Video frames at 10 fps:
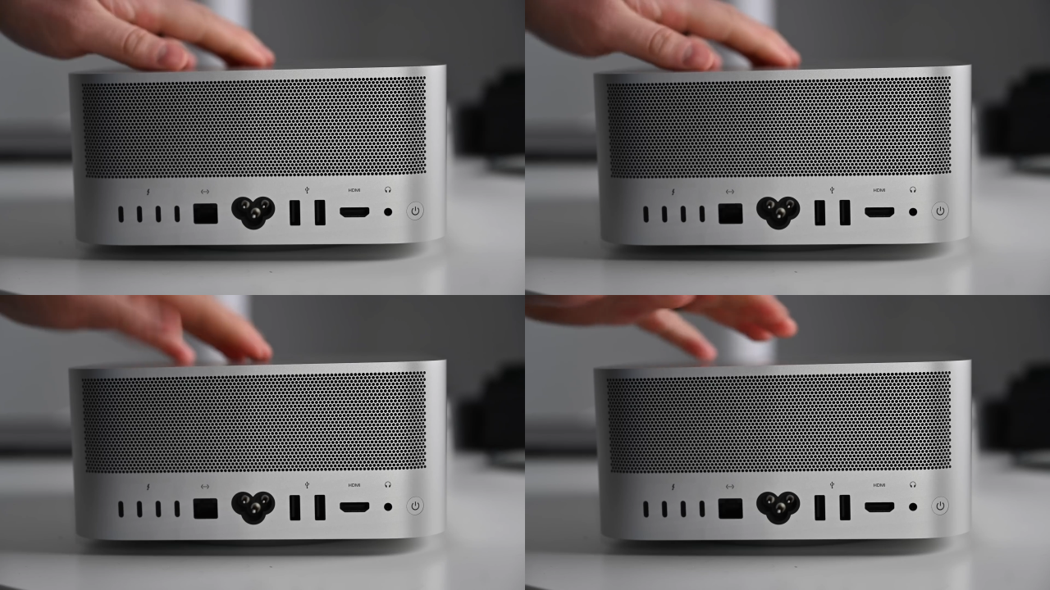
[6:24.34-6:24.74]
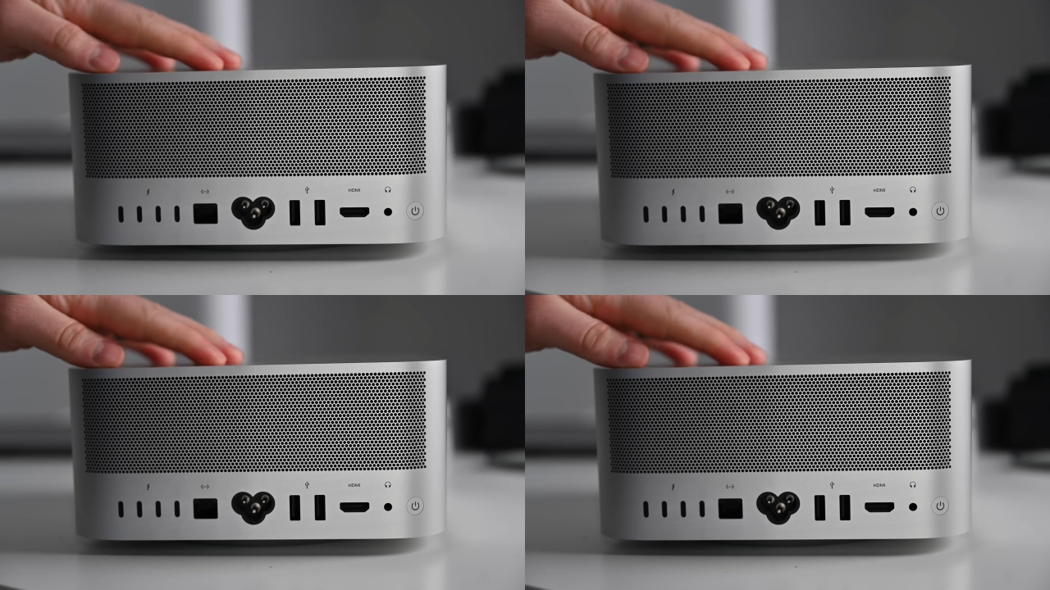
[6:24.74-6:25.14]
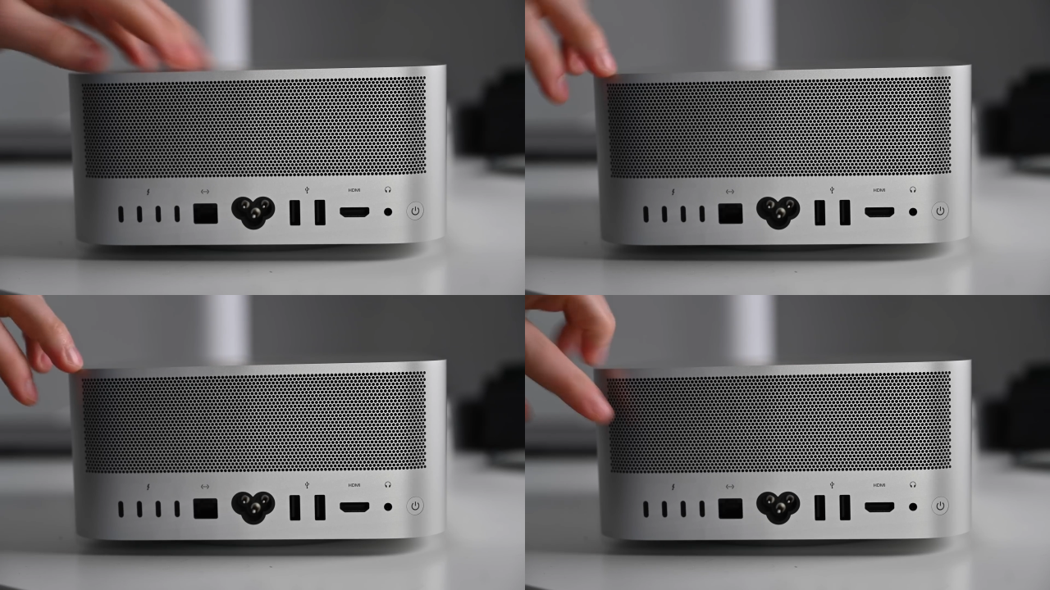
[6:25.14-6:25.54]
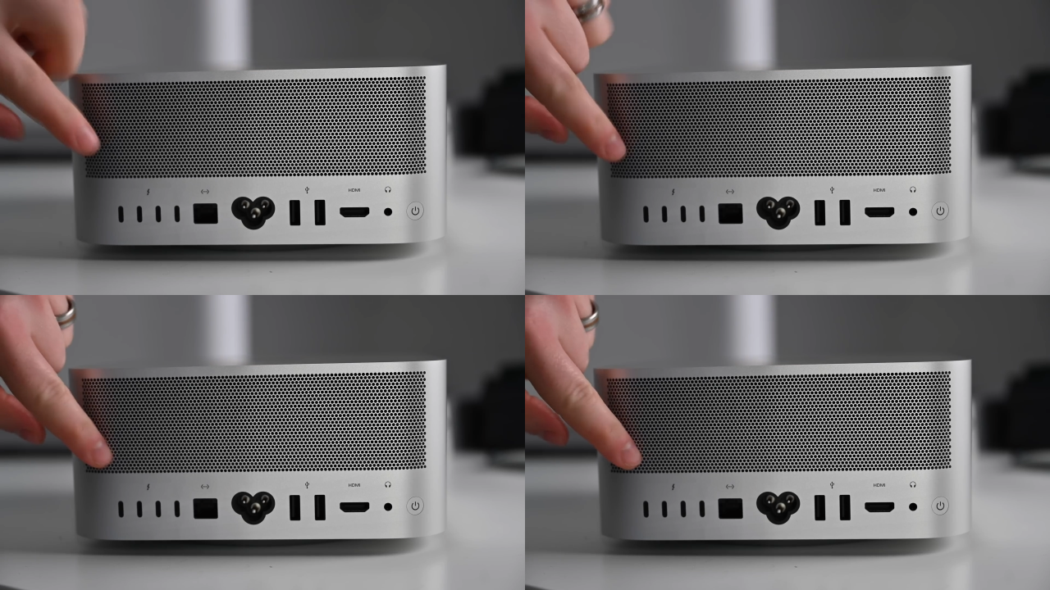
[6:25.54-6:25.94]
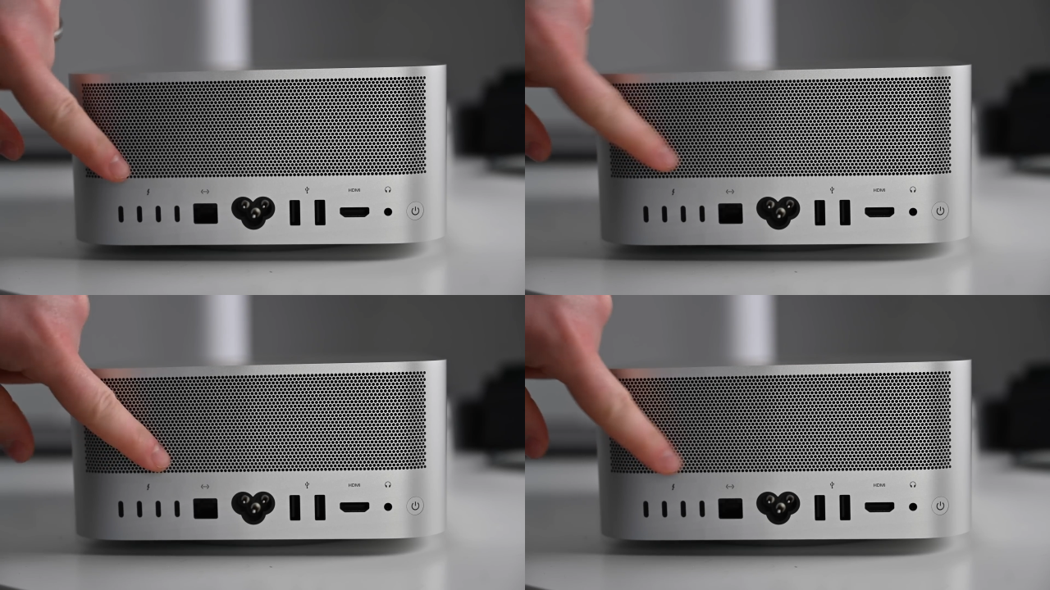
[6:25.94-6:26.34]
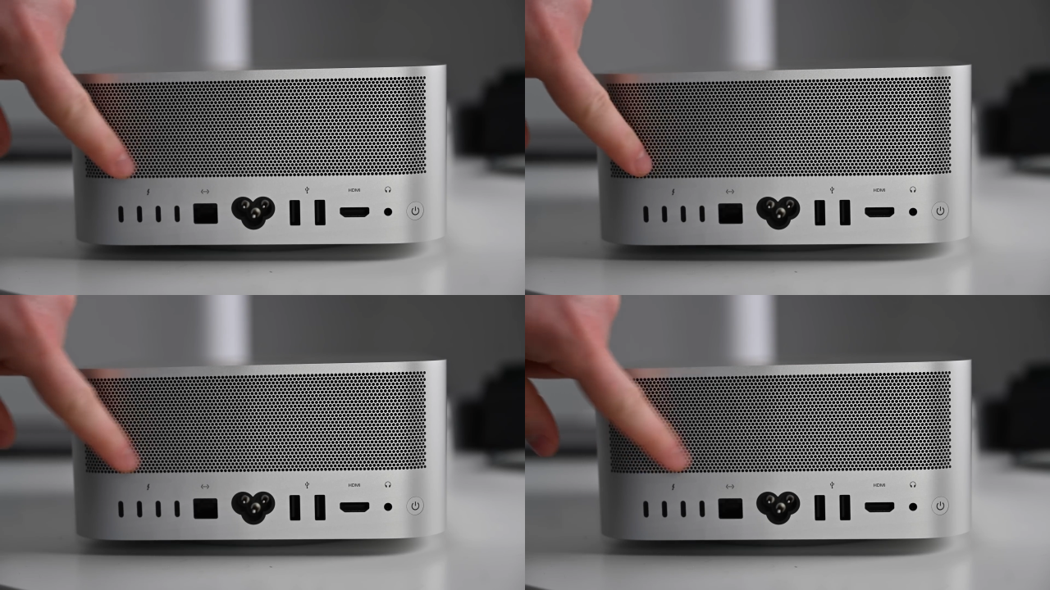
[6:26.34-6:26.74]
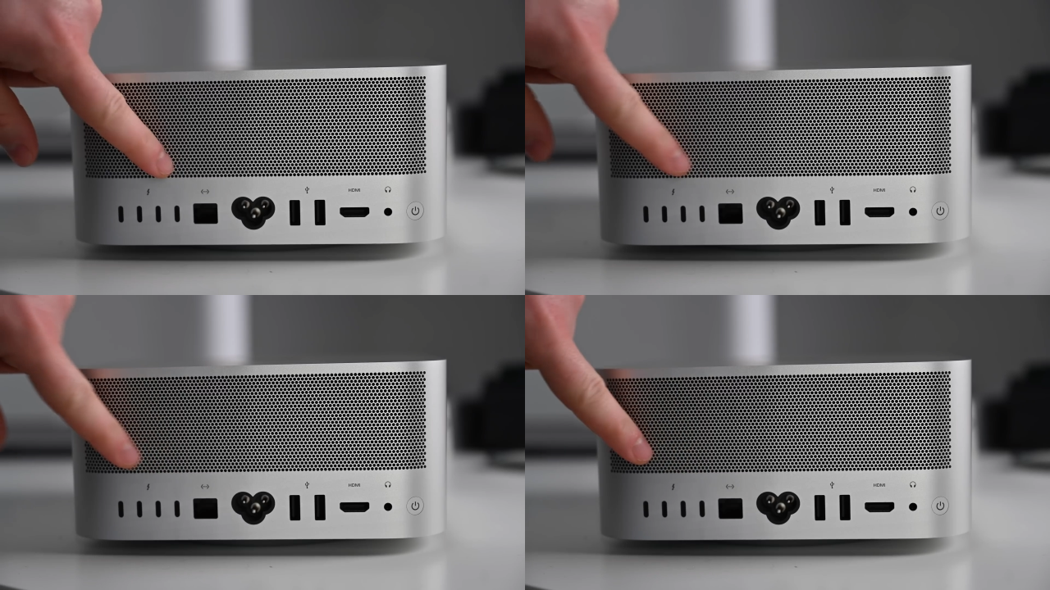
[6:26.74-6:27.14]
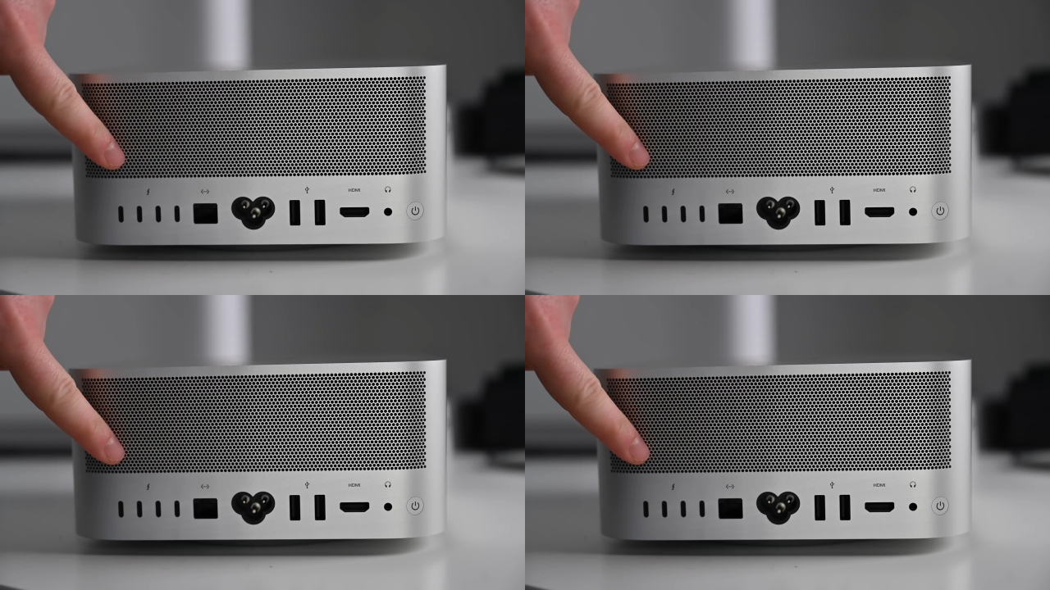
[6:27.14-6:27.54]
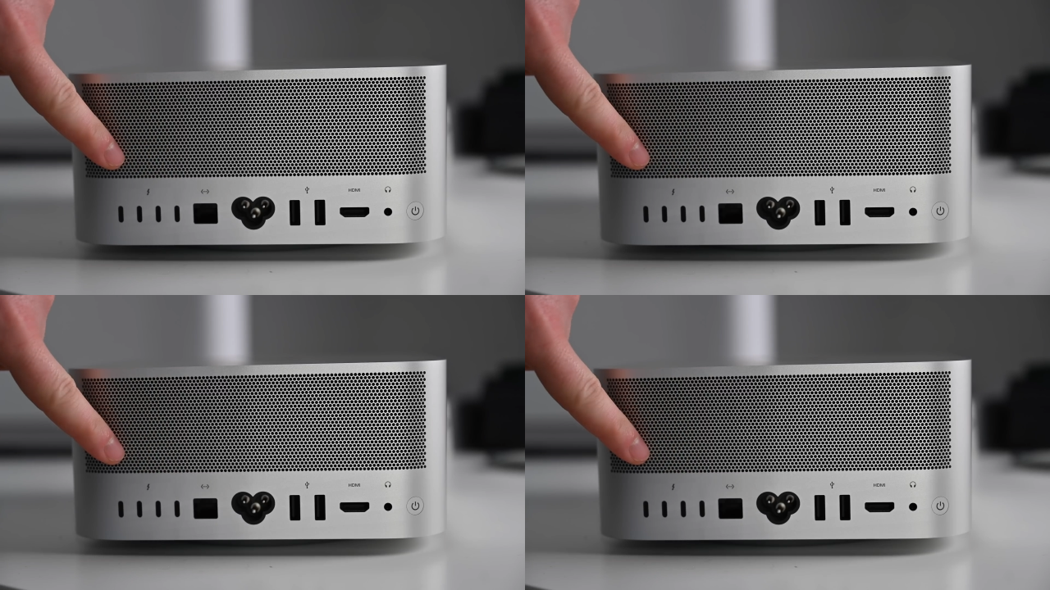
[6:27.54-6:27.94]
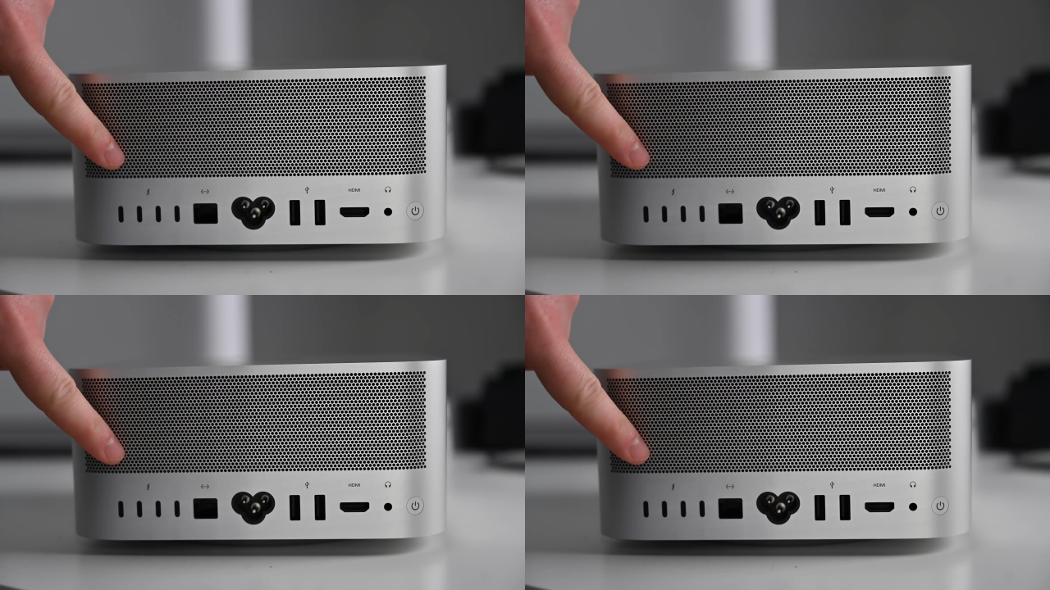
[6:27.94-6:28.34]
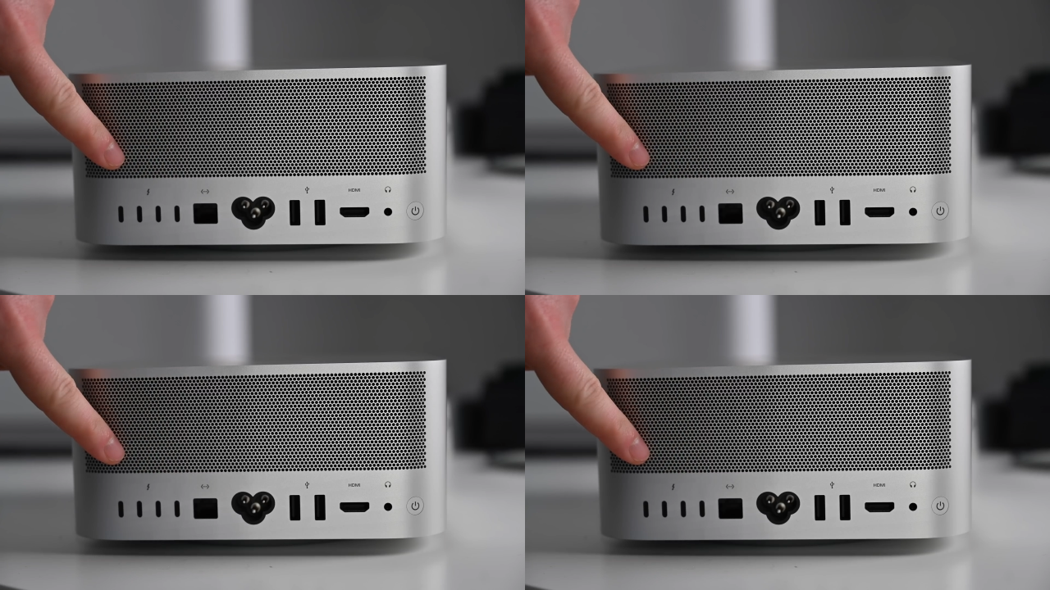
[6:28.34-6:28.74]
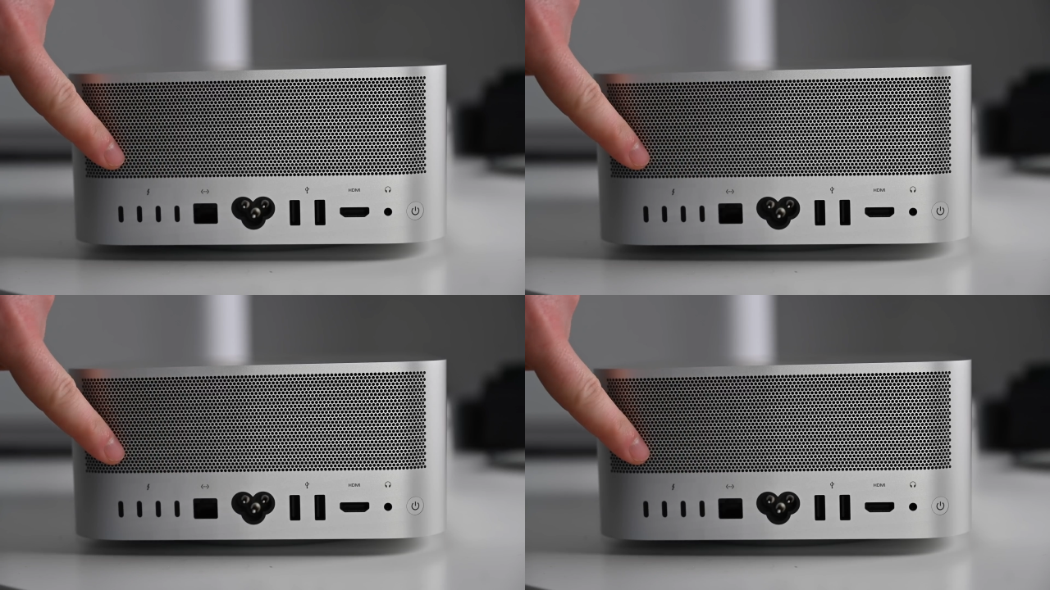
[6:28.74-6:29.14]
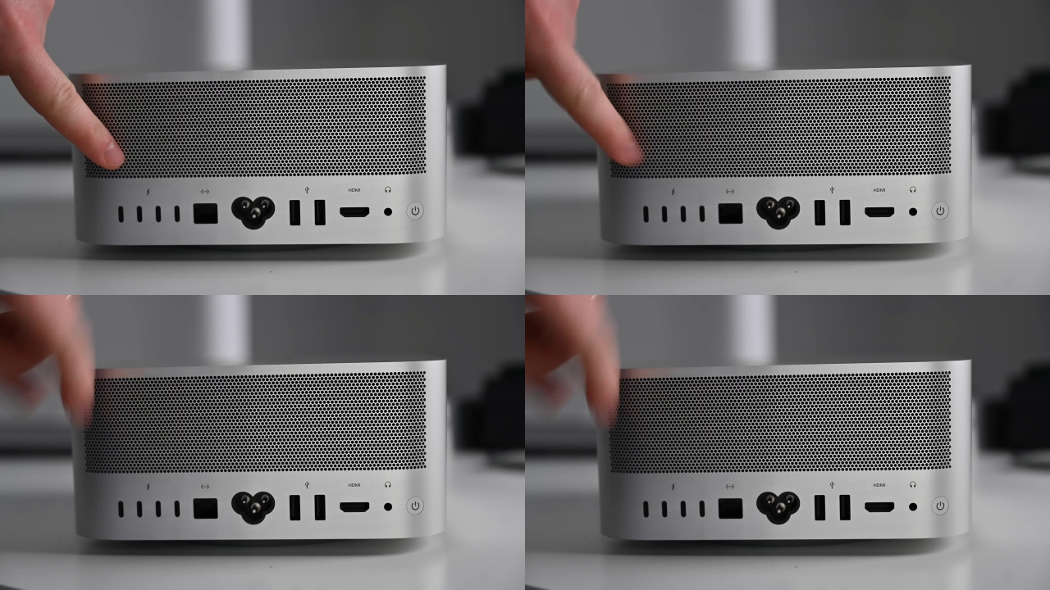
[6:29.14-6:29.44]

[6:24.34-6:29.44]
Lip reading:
No face is visible, so there are no lips to read.